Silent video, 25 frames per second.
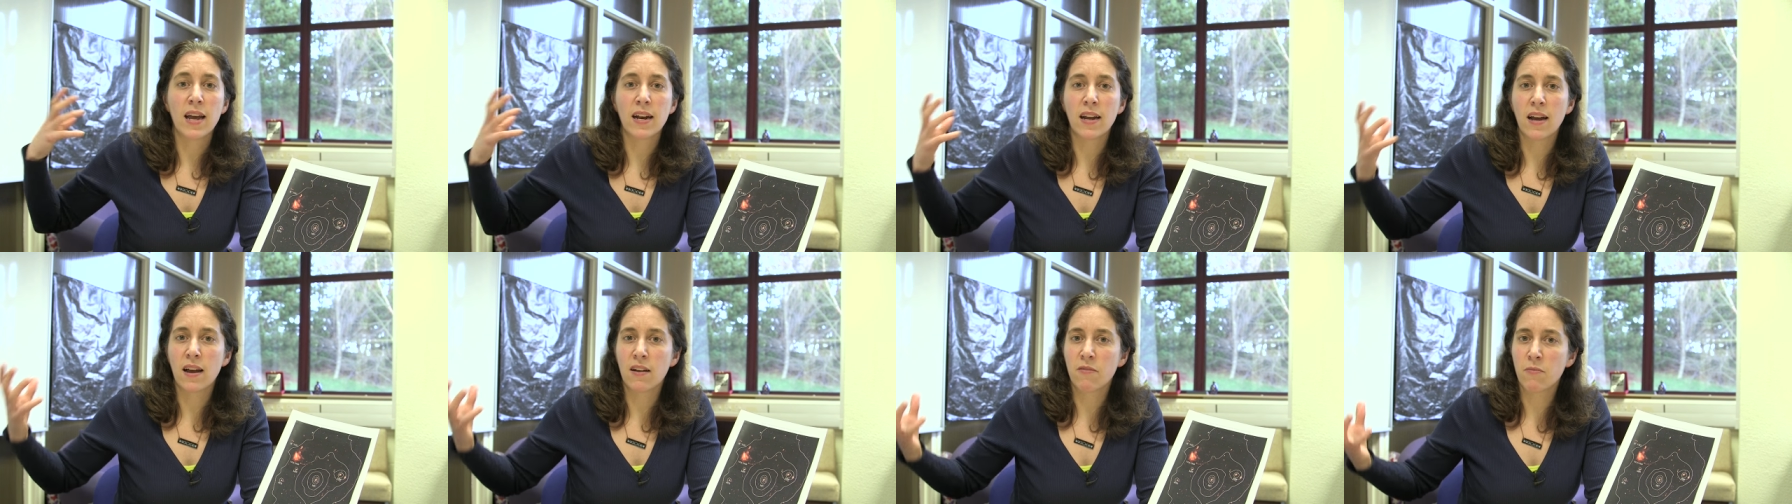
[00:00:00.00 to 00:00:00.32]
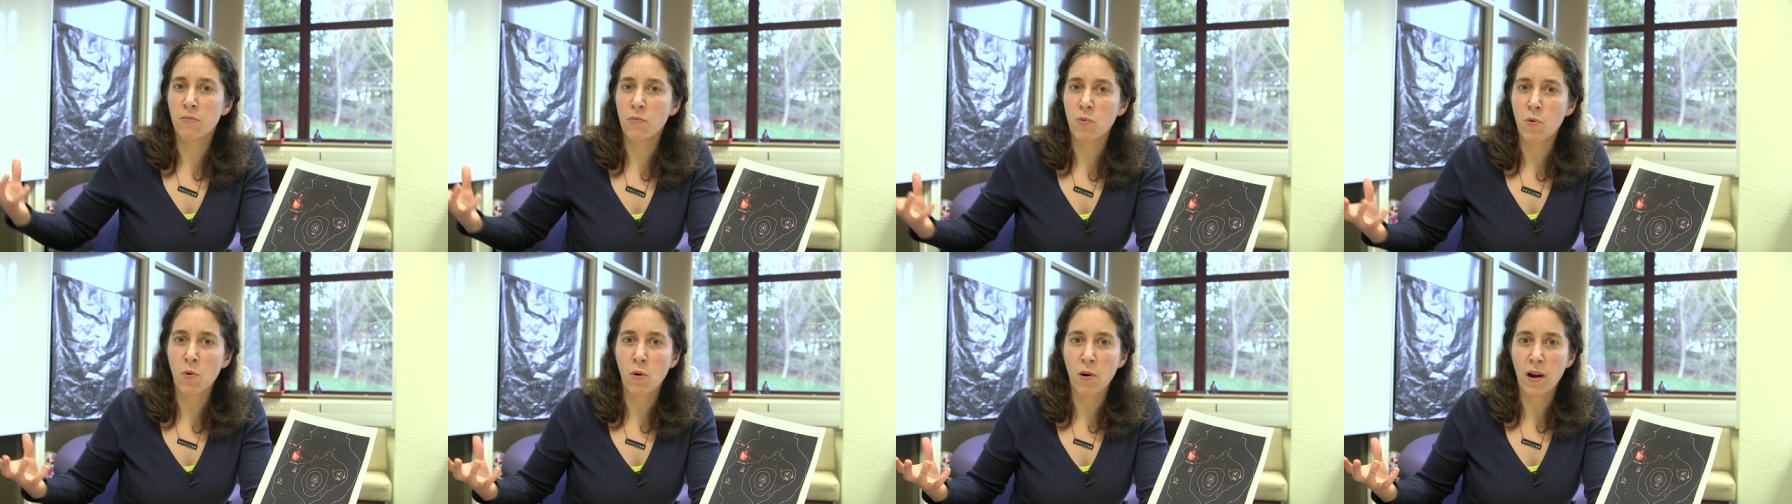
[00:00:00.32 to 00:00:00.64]
and
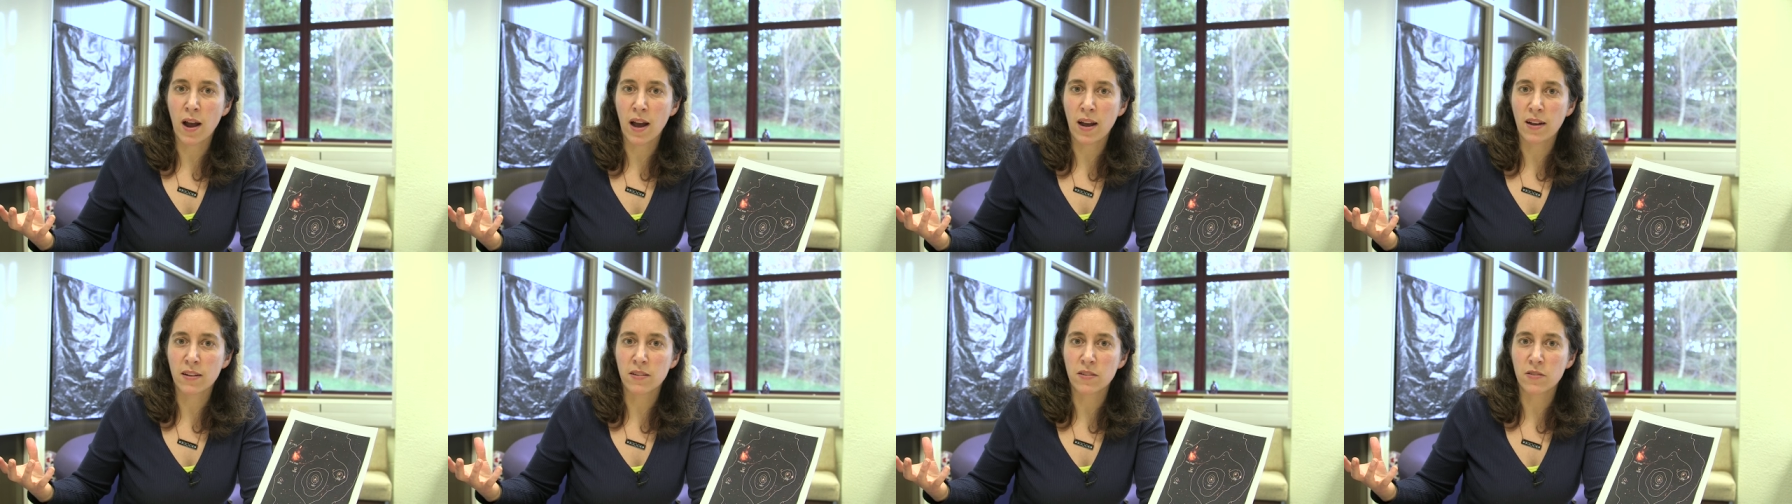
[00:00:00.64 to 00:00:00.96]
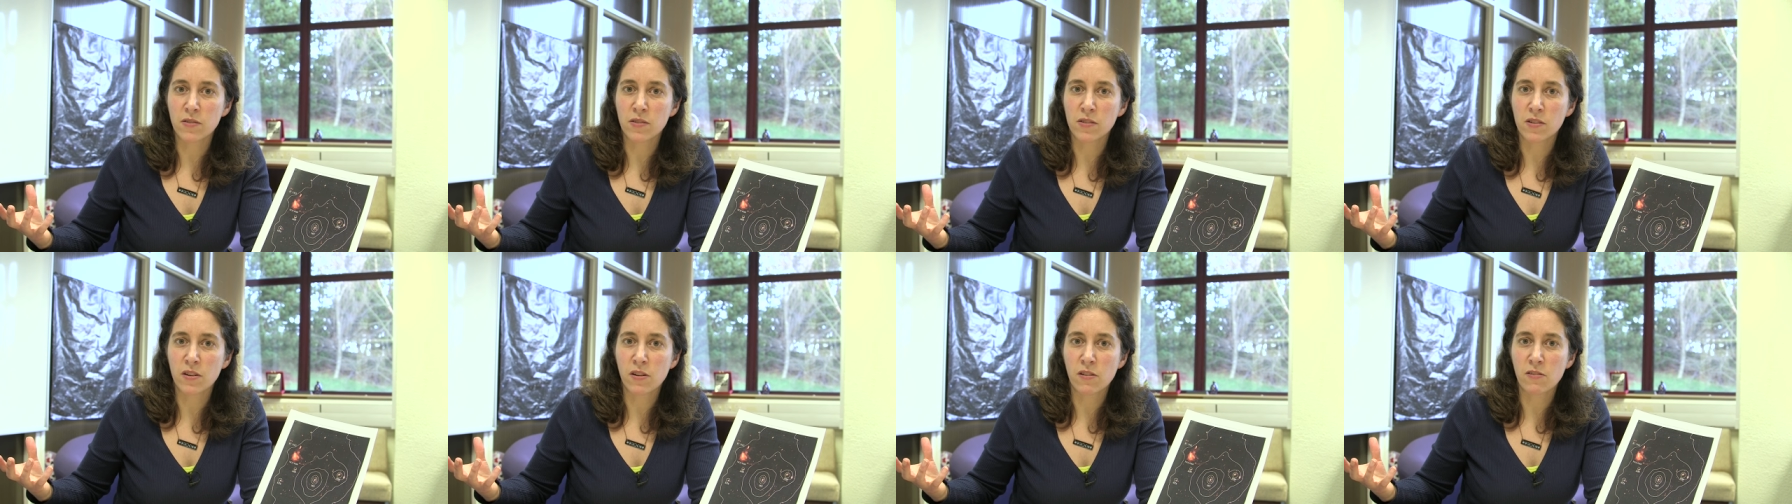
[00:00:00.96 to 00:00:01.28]
have more
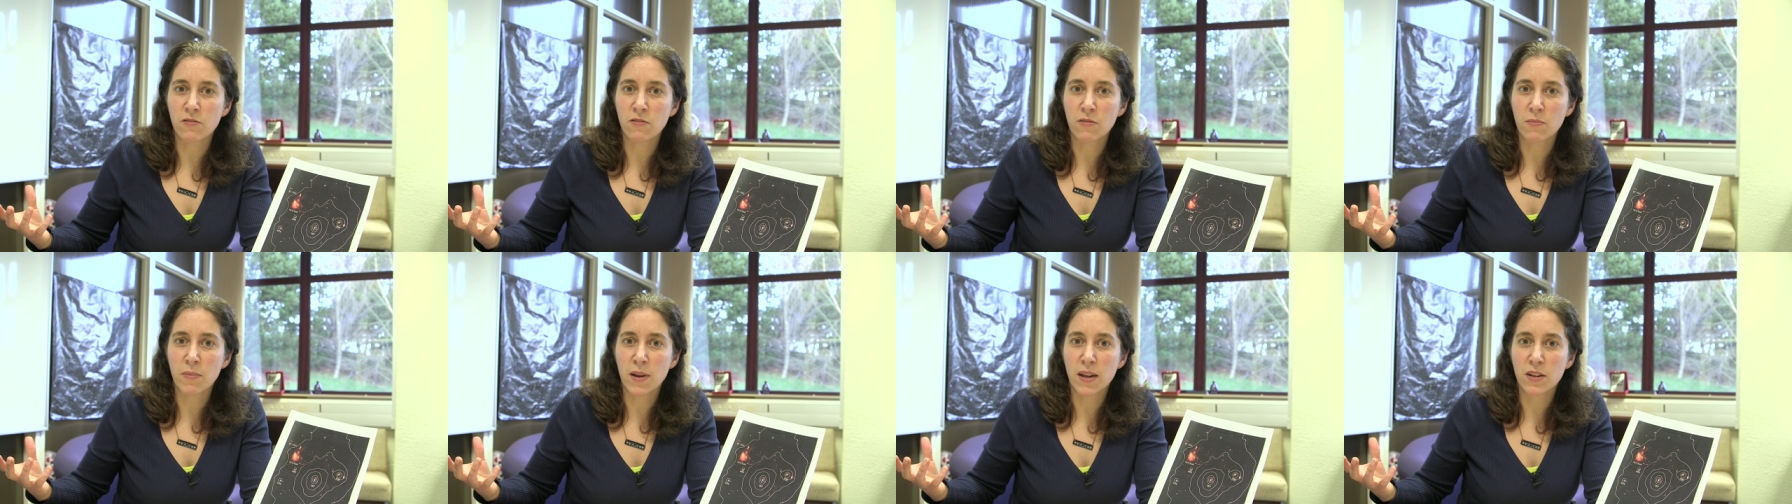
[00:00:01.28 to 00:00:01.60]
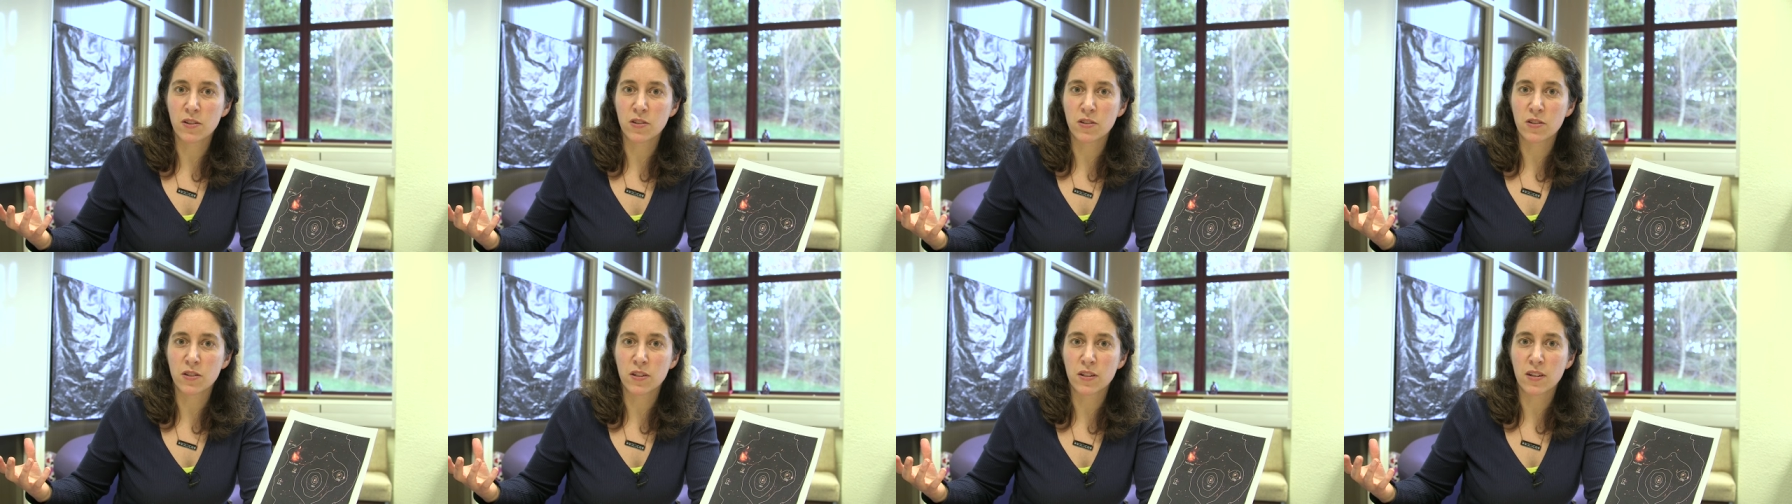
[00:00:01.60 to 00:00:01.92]
active star
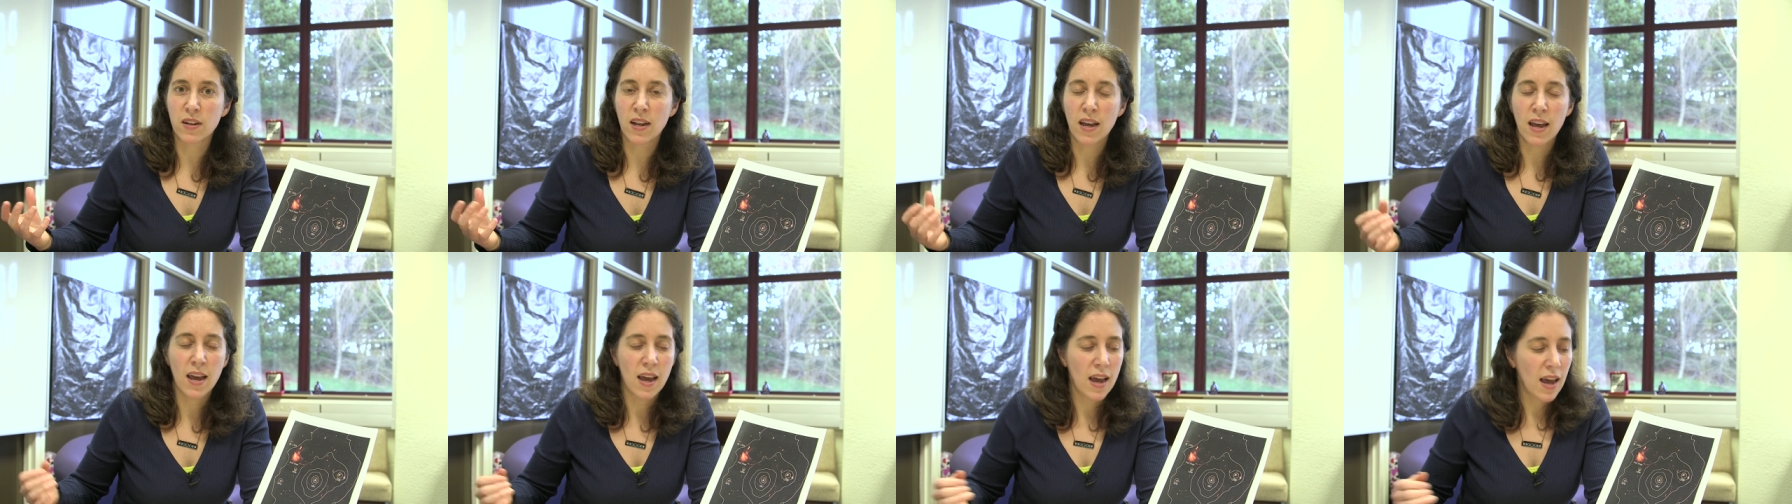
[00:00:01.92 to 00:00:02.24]
formation.